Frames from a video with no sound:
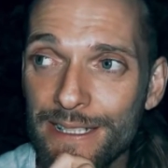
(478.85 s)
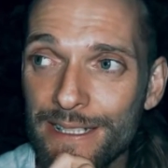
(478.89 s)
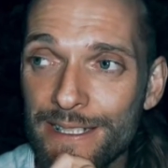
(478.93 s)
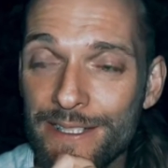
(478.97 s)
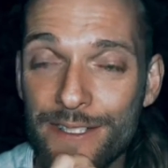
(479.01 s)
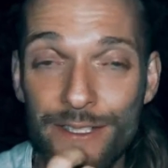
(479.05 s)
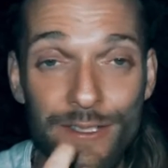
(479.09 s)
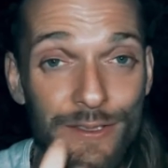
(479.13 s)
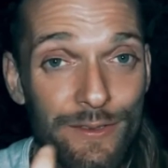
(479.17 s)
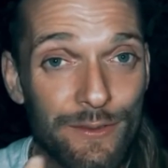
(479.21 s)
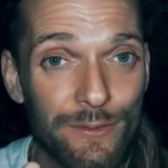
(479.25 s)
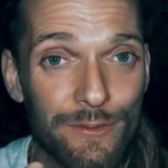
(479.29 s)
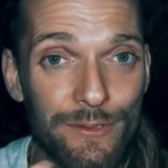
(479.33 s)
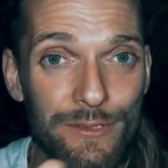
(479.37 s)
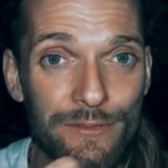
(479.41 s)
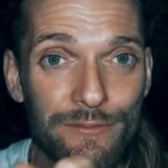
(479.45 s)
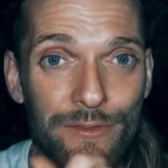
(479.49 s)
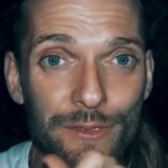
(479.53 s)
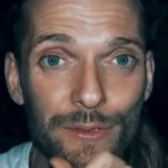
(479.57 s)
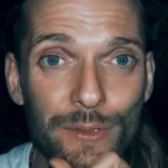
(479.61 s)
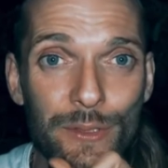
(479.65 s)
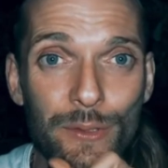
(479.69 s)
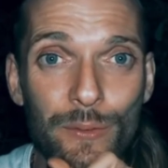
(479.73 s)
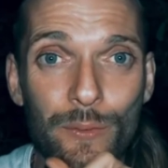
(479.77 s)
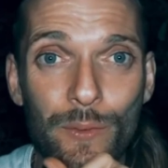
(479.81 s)
as those of
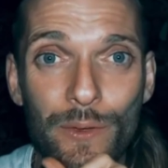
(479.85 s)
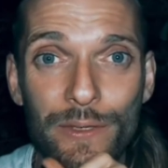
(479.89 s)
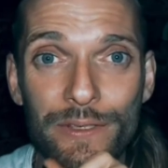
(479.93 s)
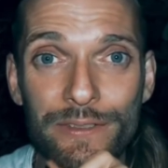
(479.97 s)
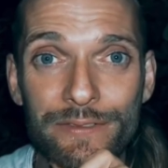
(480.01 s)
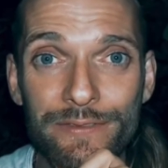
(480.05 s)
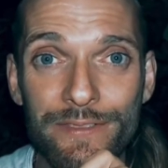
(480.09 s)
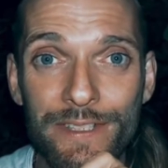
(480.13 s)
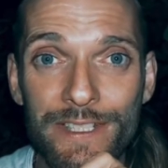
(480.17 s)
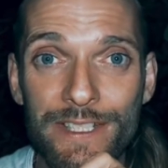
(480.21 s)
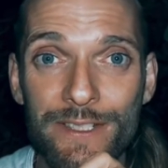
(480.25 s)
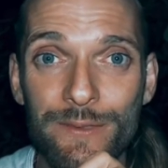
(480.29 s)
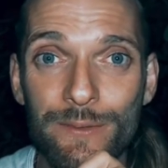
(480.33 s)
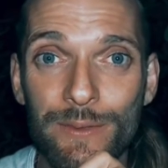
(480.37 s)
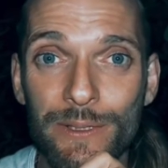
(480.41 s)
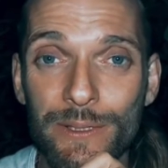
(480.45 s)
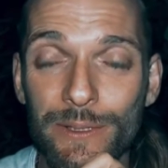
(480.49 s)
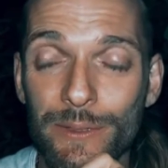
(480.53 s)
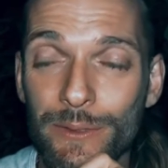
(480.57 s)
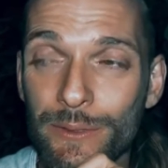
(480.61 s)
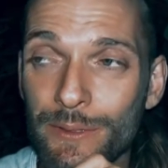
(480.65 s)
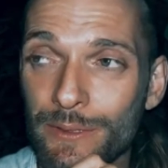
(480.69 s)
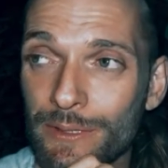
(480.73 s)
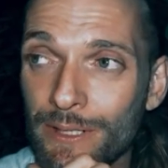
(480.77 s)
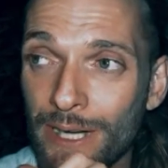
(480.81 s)
you who water fast will
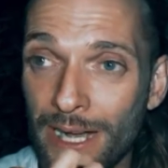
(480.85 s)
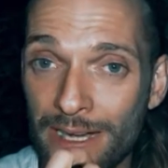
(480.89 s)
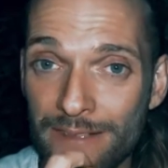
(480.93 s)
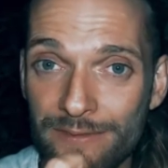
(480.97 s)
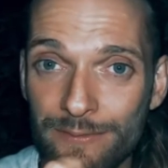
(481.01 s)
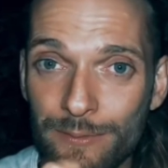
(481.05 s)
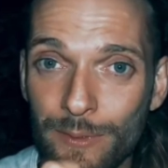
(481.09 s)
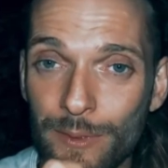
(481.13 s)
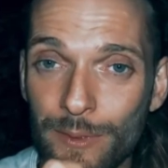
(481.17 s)
know or have